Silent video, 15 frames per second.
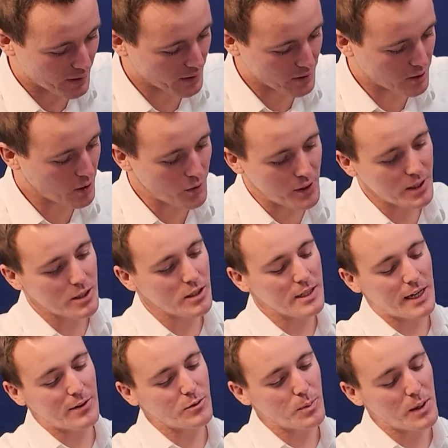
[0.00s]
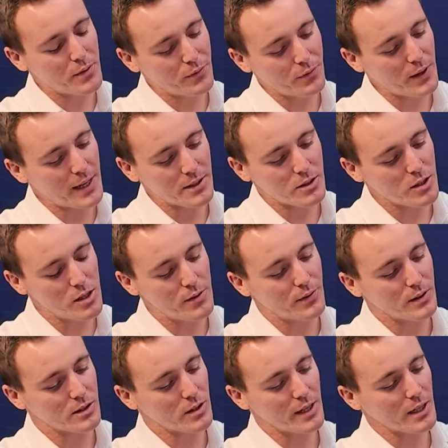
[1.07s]
So this doesn't have to be a flat
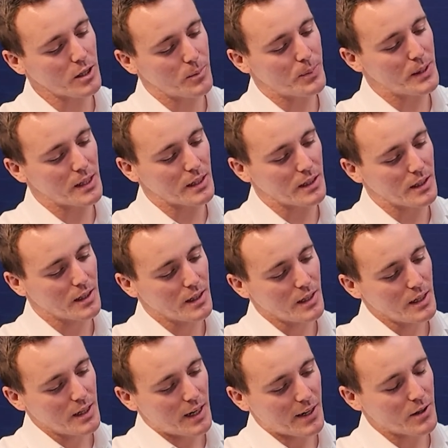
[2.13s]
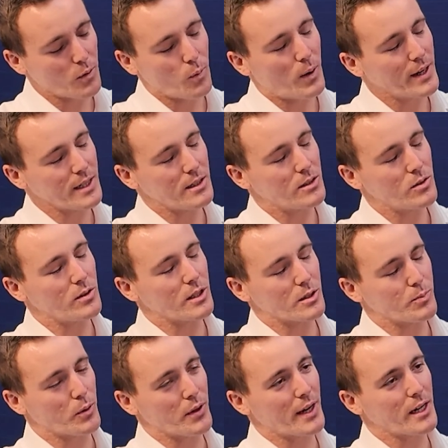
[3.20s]
surface. So that could be, I don't know why you do this,
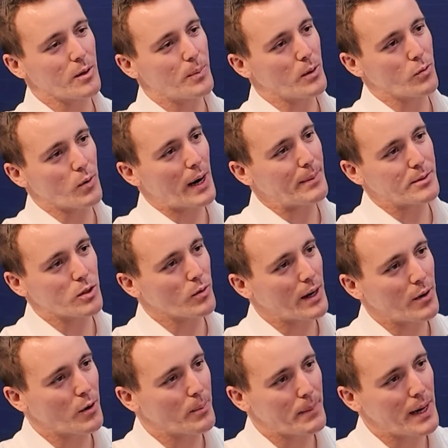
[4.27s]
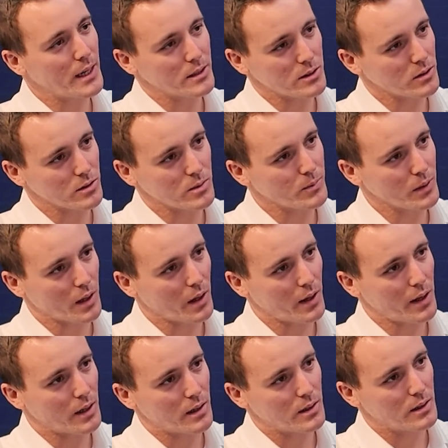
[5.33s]
but that could be wrapped around a mast or something
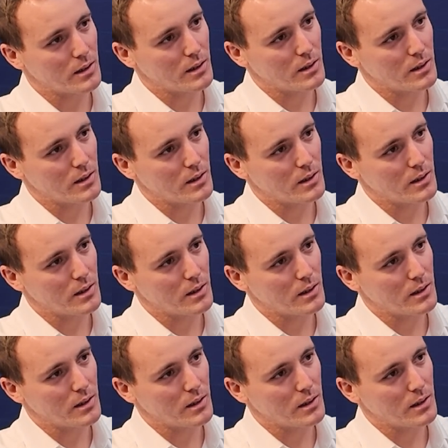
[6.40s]
like that.